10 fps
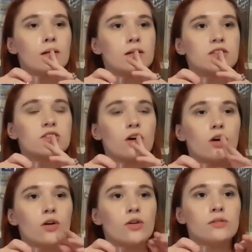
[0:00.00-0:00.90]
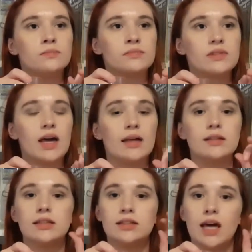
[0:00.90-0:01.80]
So that
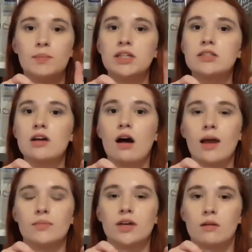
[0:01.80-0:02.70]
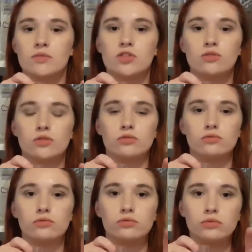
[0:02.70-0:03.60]
lemon thyme comes
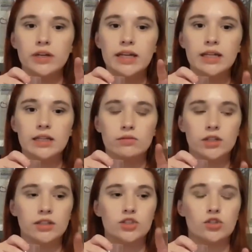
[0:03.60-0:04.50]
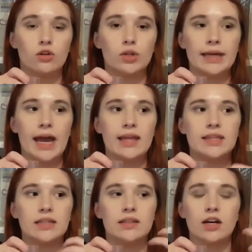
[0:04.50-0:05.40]
through really, really strongly, and
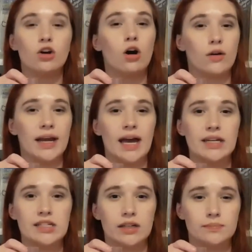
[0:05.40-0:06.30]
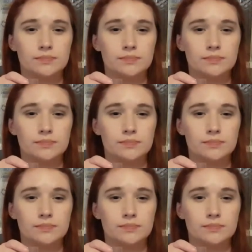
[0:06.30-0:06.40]
then that coriander.